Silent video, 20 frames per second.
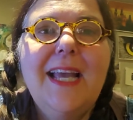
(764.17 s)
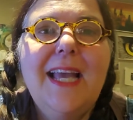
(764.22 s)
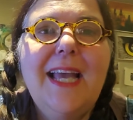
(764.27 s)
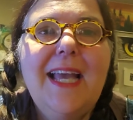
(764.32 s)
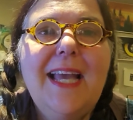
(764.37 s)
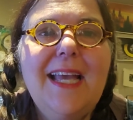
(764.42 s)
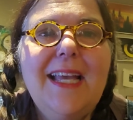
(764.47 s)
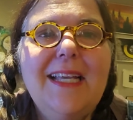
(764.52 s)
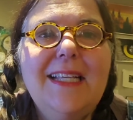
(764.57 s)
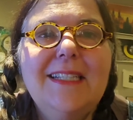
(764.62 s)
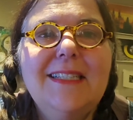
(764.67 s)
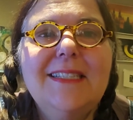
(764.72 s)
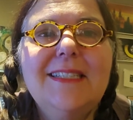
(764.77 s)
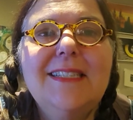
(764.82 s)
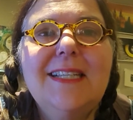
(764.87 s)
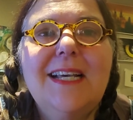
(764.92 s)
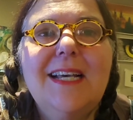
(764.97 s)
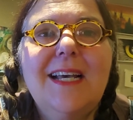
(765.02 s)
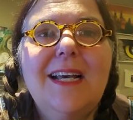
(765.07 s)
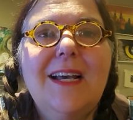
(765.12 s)
And
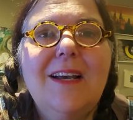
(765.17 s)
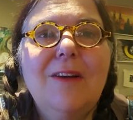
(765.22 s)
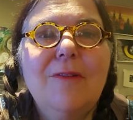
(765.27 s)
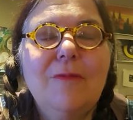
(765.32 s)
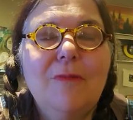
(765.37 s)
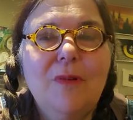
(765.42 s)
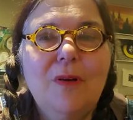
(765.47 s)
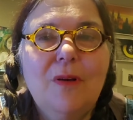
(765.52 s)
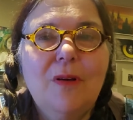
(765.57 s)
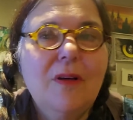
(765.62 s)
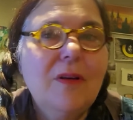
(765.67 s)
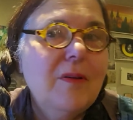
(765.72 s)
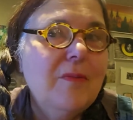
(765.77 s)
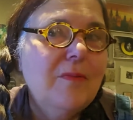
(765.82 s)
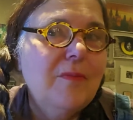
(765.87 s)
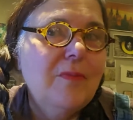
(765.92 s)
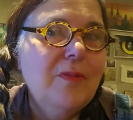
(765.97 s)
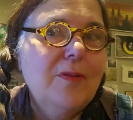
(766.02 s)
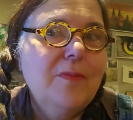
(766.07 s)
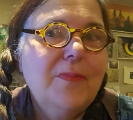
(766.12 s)

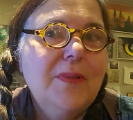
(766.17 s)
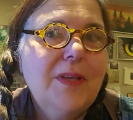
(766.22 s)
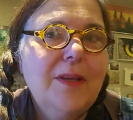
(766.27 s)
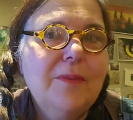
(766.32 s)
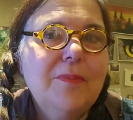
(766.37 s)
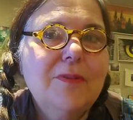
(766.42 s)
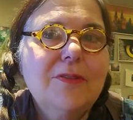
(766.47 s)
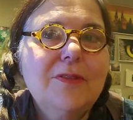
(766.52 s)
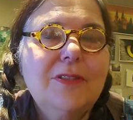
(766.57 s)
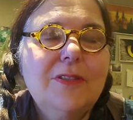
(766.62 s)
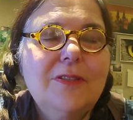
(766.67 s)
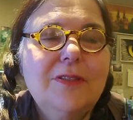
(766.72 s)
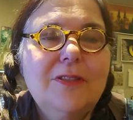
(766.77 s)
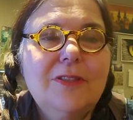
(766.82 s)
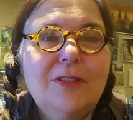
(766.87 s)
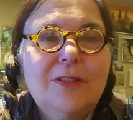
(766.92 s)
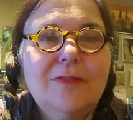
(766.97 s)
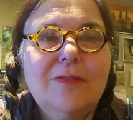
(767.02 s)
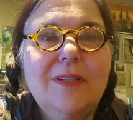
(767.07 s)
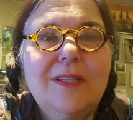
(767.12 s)
we'll be able to
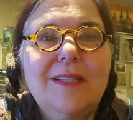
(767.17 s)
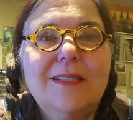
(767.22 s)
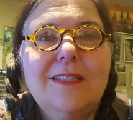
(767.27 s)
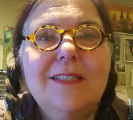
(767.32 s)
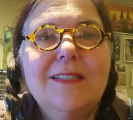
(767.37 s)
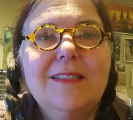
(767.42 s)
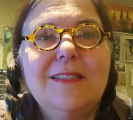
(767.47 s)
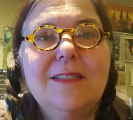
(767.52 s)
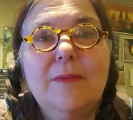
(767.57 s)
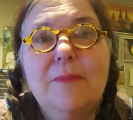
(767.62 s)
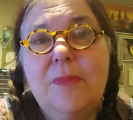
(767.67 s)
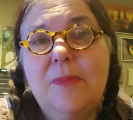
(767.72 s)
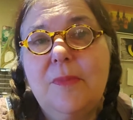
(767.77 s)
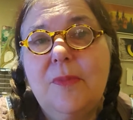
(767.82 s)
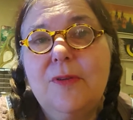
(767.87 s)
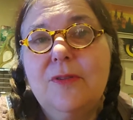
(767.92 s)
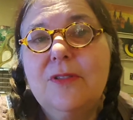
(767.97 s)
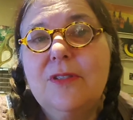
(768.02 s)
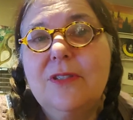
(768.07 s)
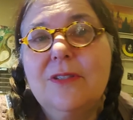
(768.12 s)
tune into some
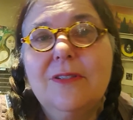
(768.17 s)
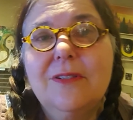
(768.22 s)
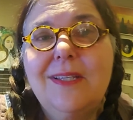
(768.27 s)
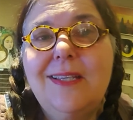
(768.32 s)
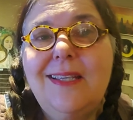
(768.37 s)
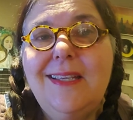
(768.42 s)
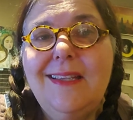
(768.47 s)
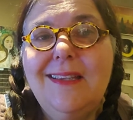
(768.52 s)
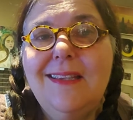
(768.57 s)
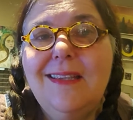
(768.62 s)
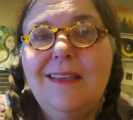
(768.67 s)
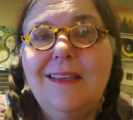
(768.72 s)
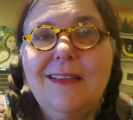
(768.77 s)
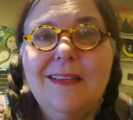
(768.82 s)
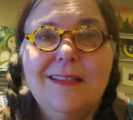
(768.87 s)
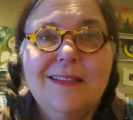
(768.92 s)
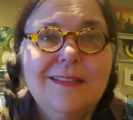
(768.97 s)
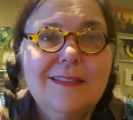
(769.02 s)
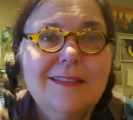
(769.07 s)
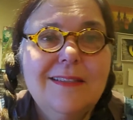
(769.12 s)
emotional healing,
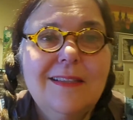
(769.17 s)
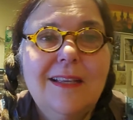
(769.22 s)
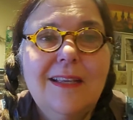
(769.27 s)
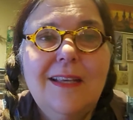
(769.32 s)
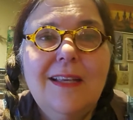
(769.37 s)
because